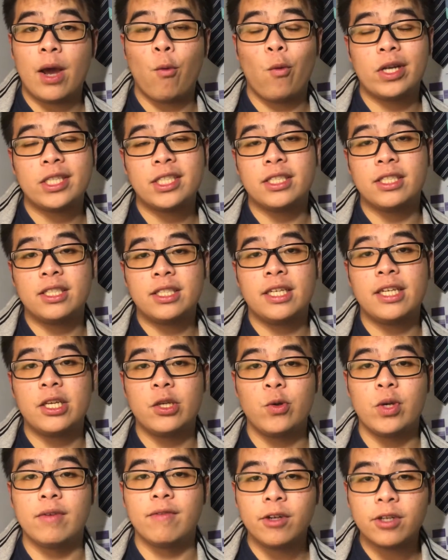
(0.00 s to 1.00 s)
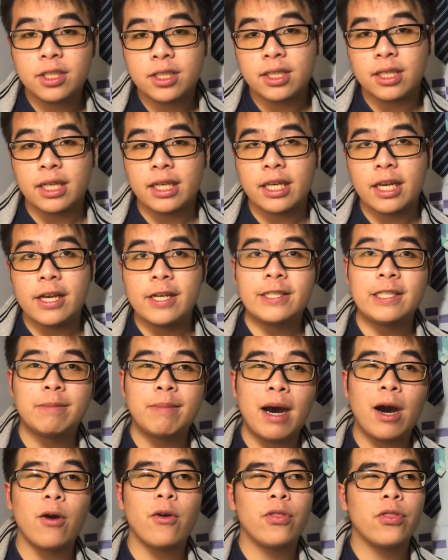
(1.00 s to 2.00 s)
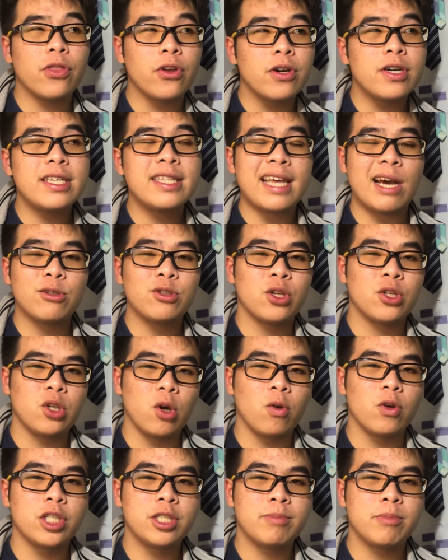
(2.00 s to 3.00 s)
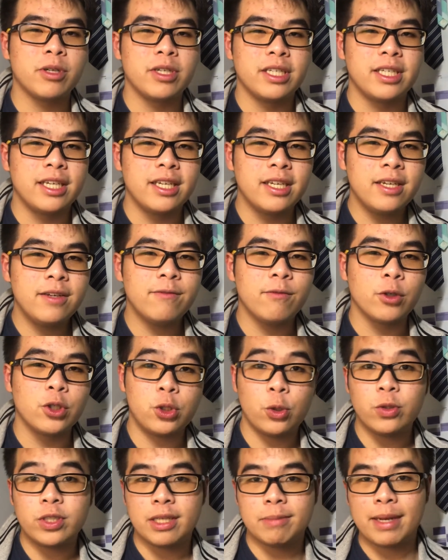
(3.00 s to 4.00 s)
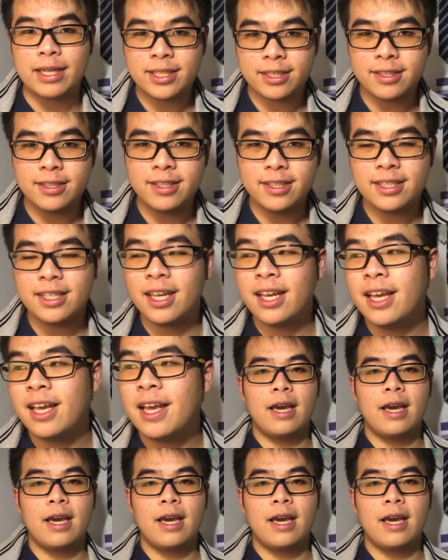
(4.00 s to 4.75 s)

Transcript: at Western Sydney University is about $30,000 per year for two semesters,